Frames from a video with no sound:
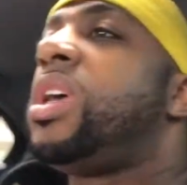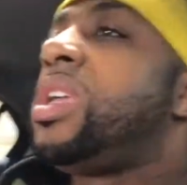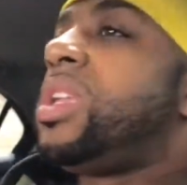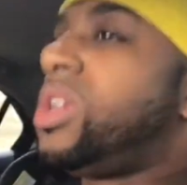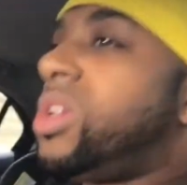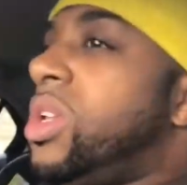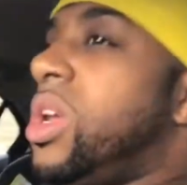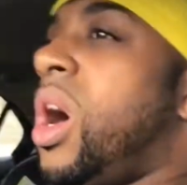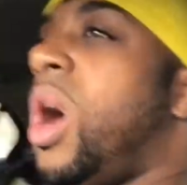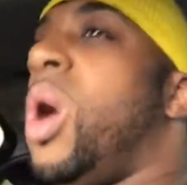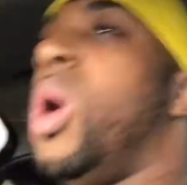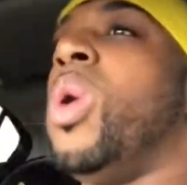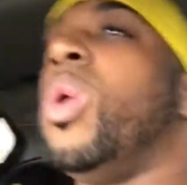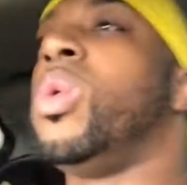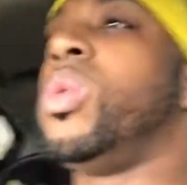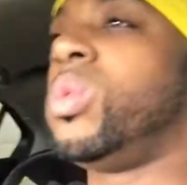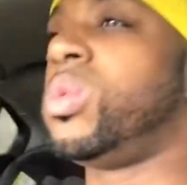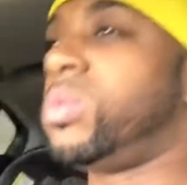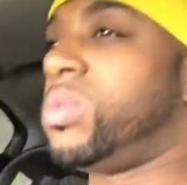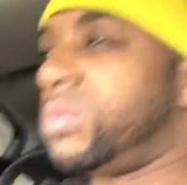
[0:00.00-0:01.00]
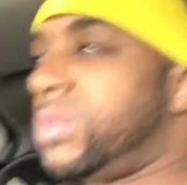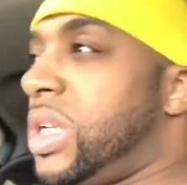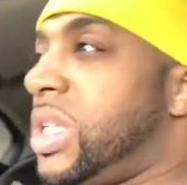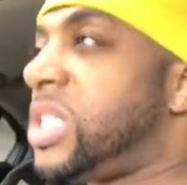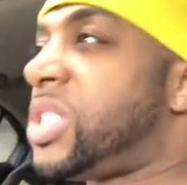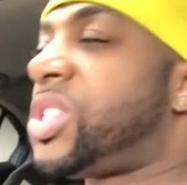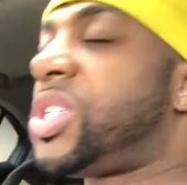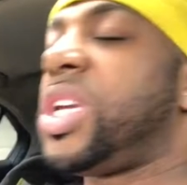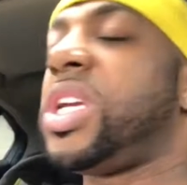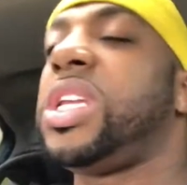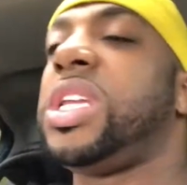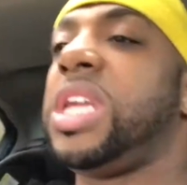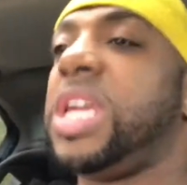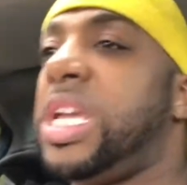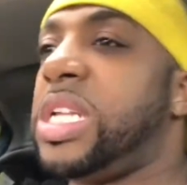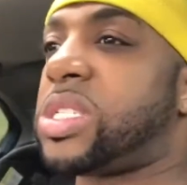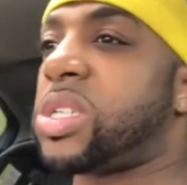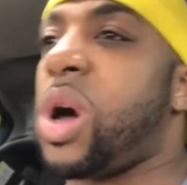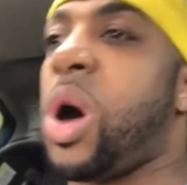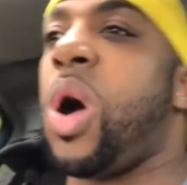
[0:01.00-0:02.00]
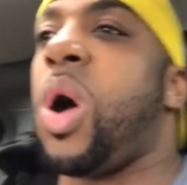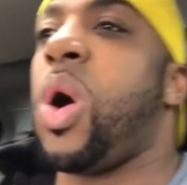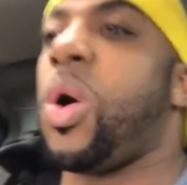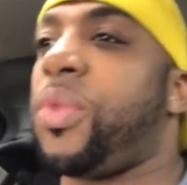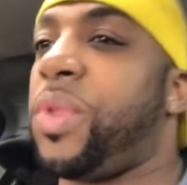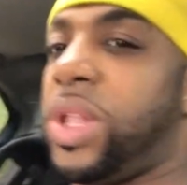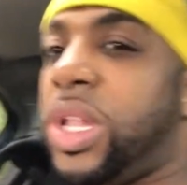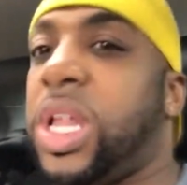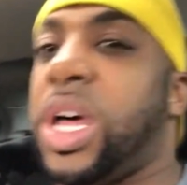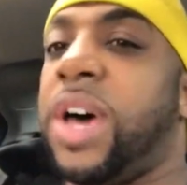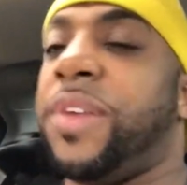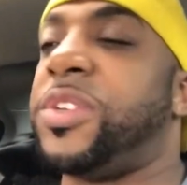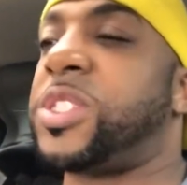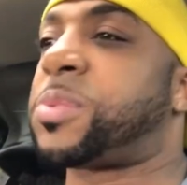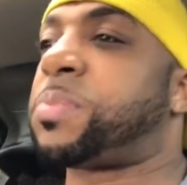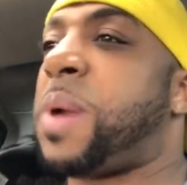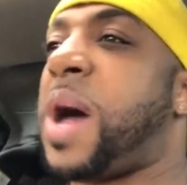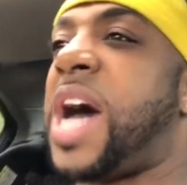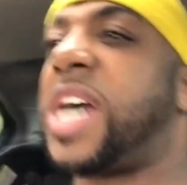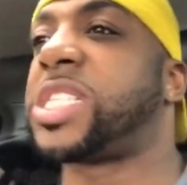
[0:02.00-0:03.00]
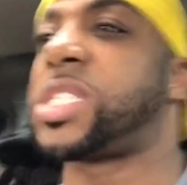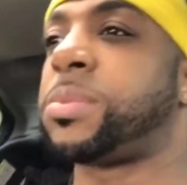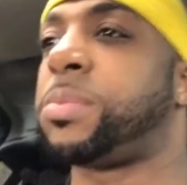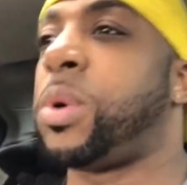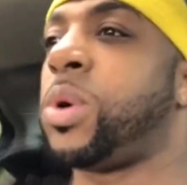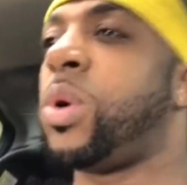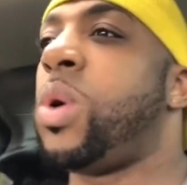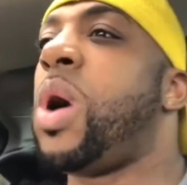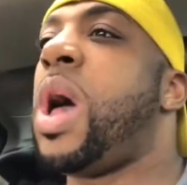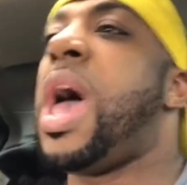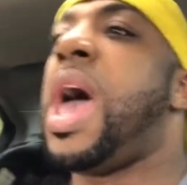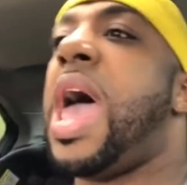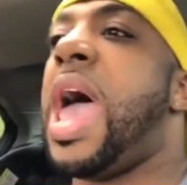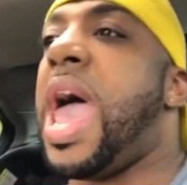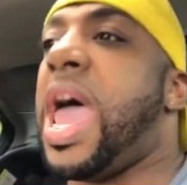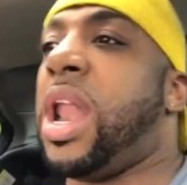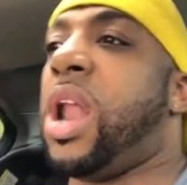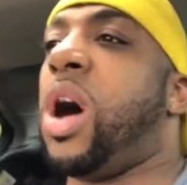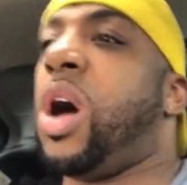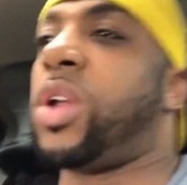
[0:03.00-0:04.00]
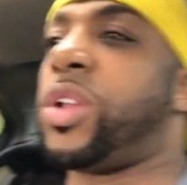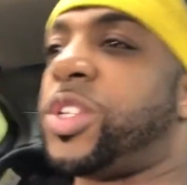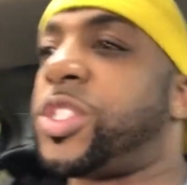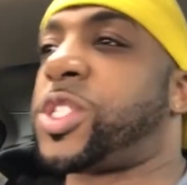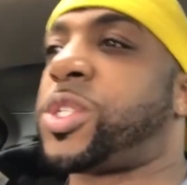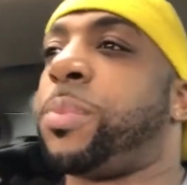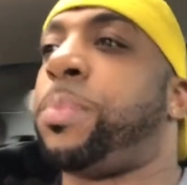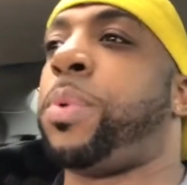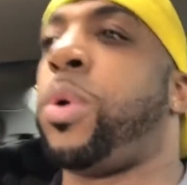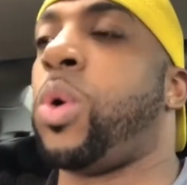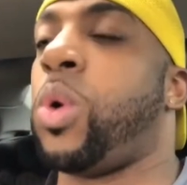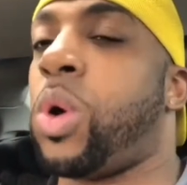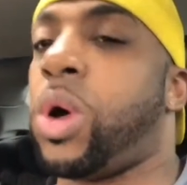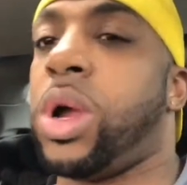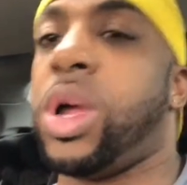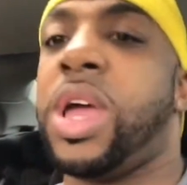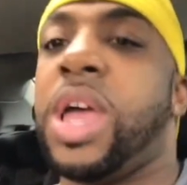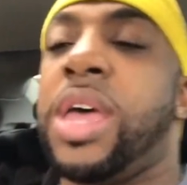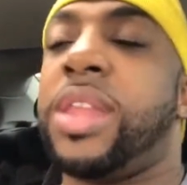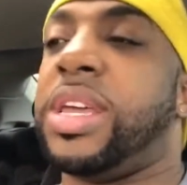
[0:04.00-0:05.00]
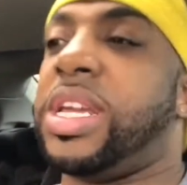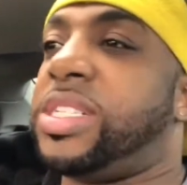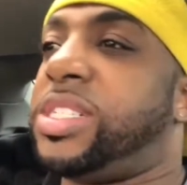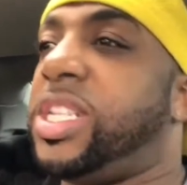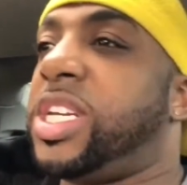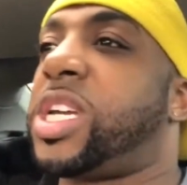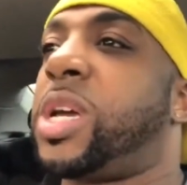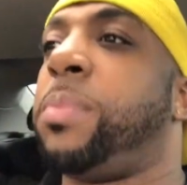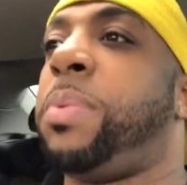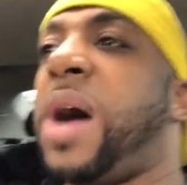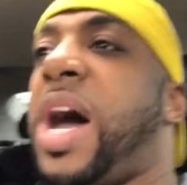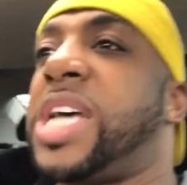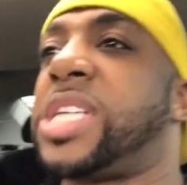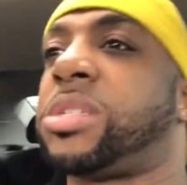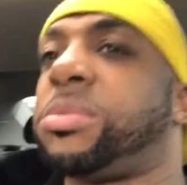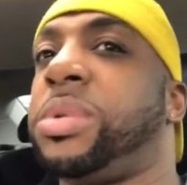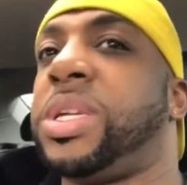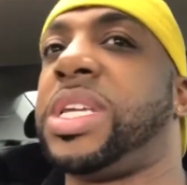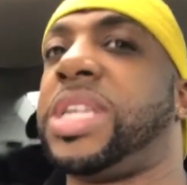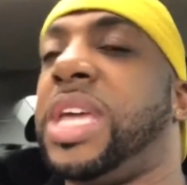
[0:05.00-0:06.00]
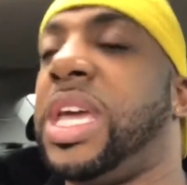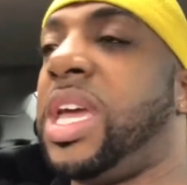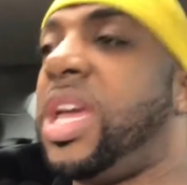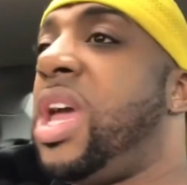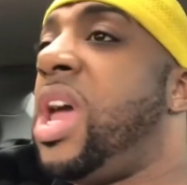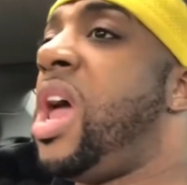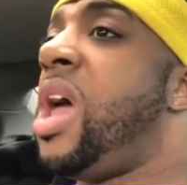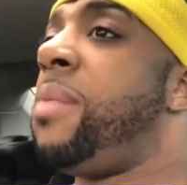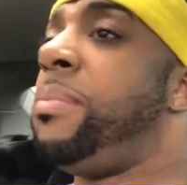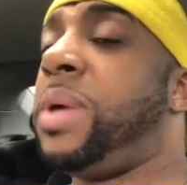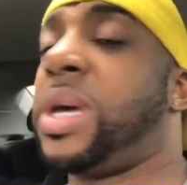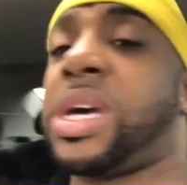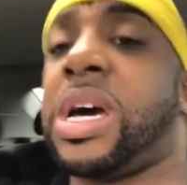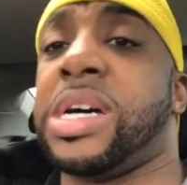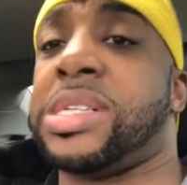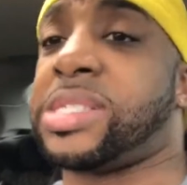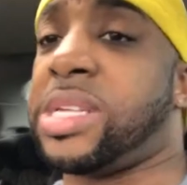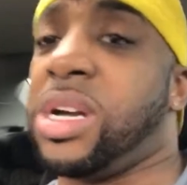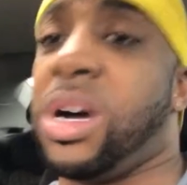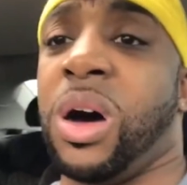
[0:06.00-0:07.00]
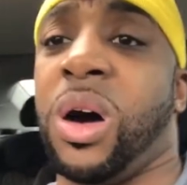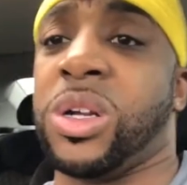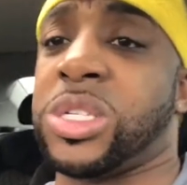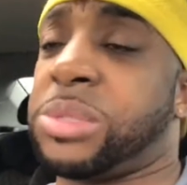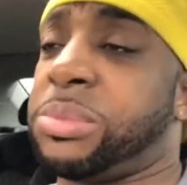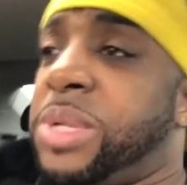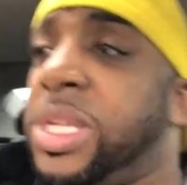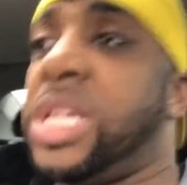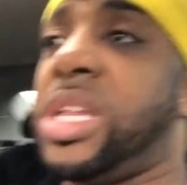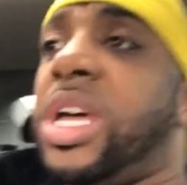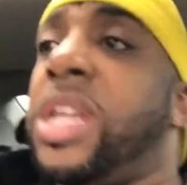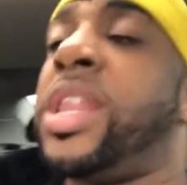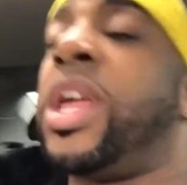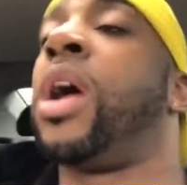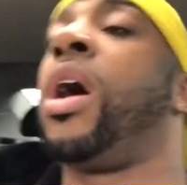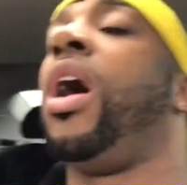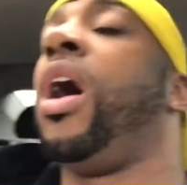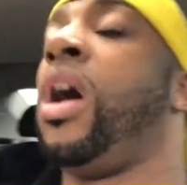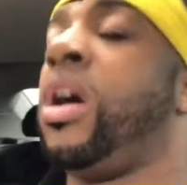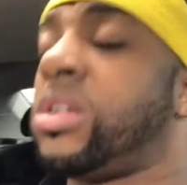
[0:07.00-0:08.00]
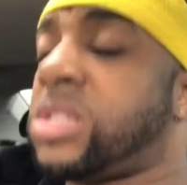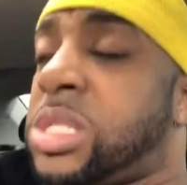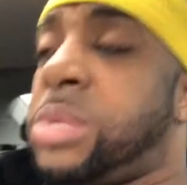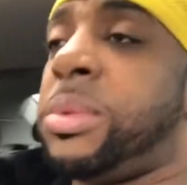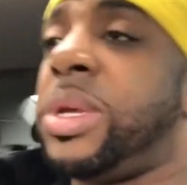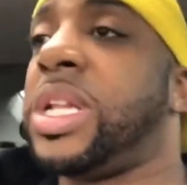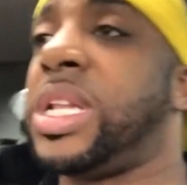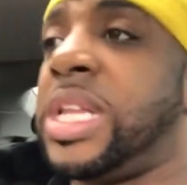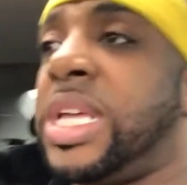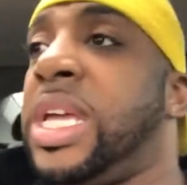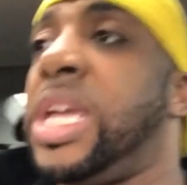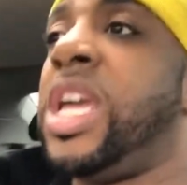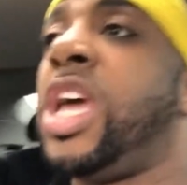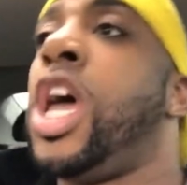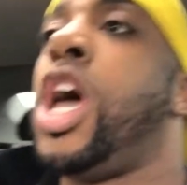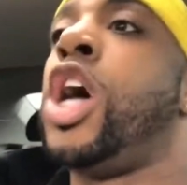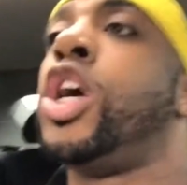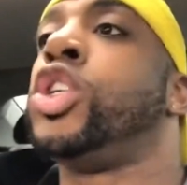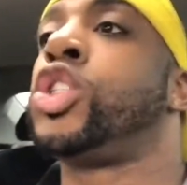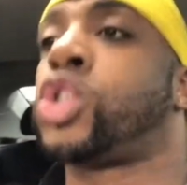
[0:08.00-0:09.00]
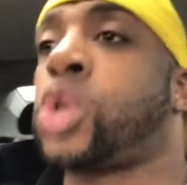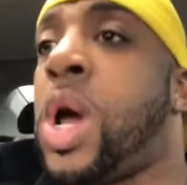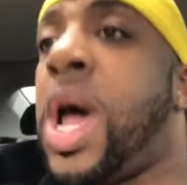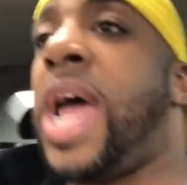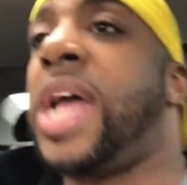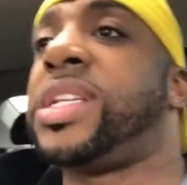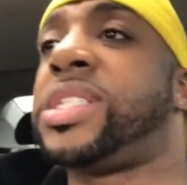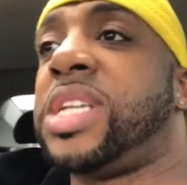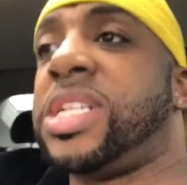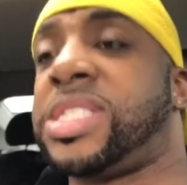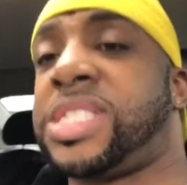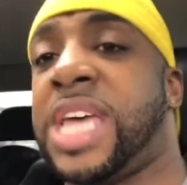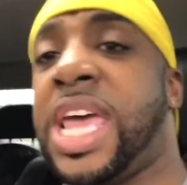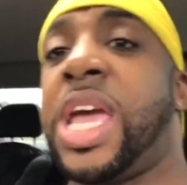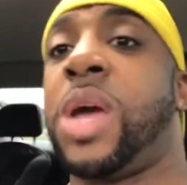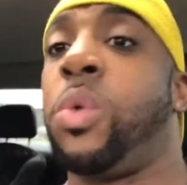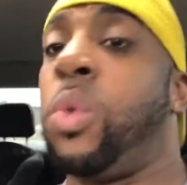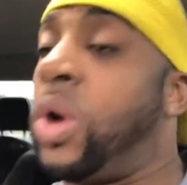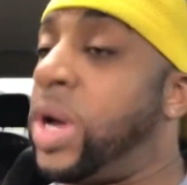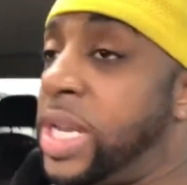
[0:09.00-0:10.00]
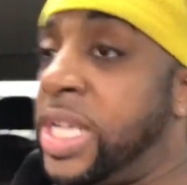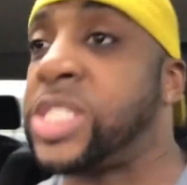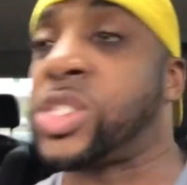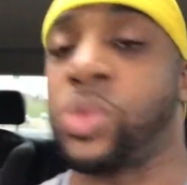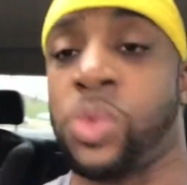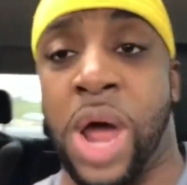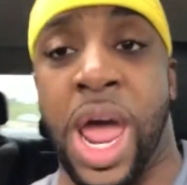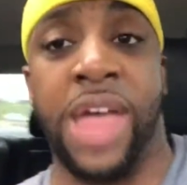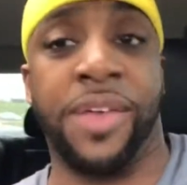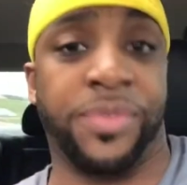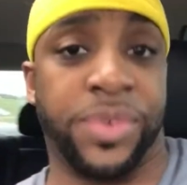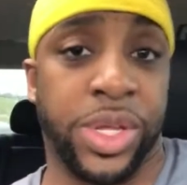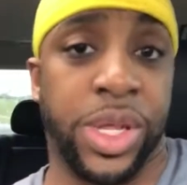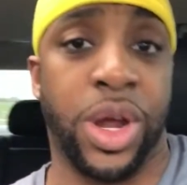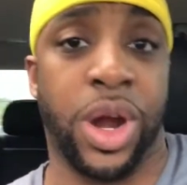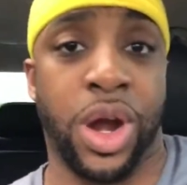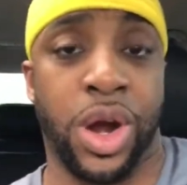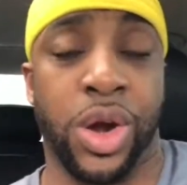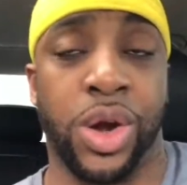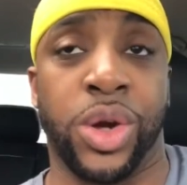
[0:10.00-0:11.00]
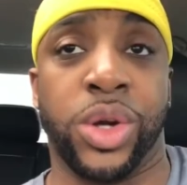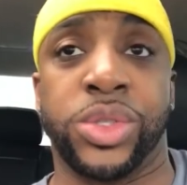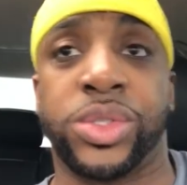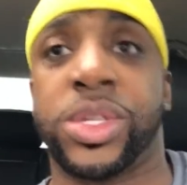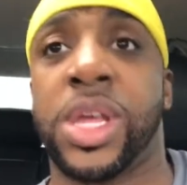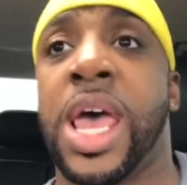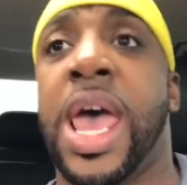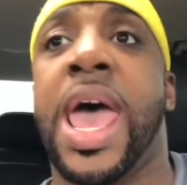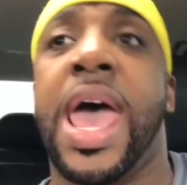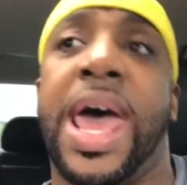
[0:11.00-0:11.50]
you know, she needs all the love as possible and all the support that she can possibly get because they're ultimately trying to take what is rightfully hers.